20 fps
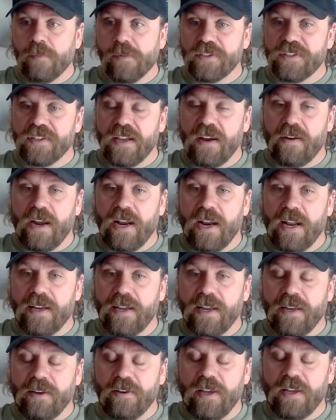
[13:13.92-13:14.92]
It almost
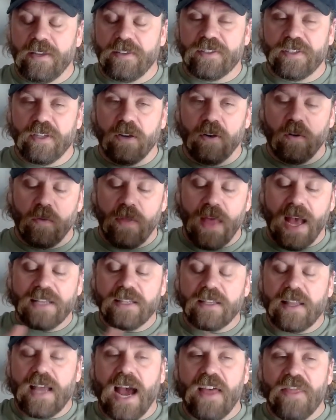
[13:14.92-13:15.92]
and so
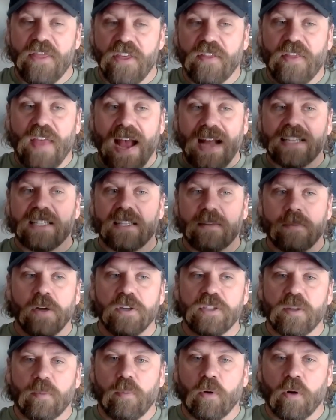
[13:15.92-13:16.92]
that, I think that's the
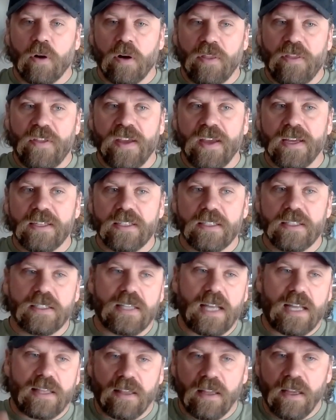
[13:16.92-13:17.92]
most important thing is
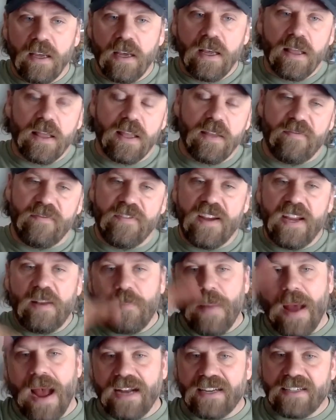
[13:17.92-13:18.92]
that the
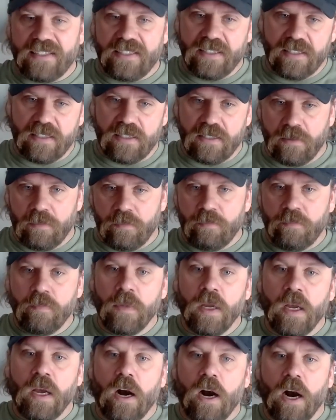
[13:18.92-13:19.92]
feedback system
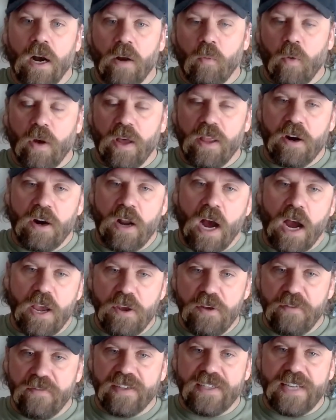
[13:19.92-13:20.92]
on whether or not
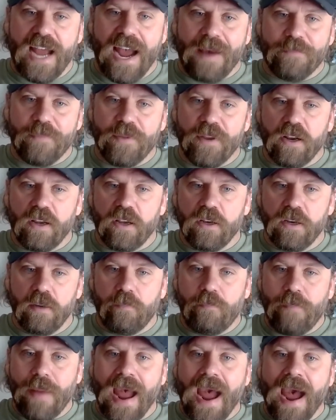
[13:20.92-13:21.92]
you've adapted a
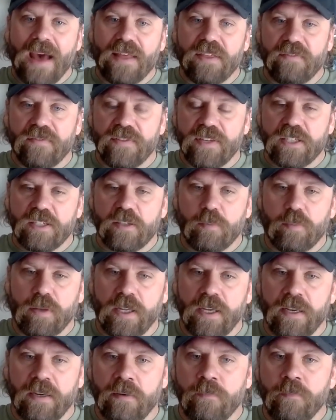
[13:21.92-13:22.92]
good path of
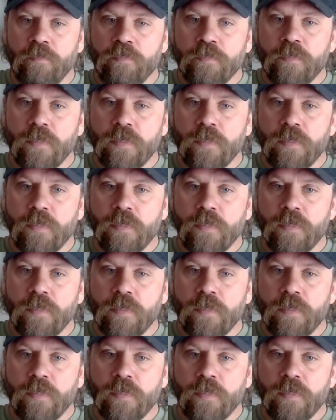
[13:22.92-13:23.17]
discipline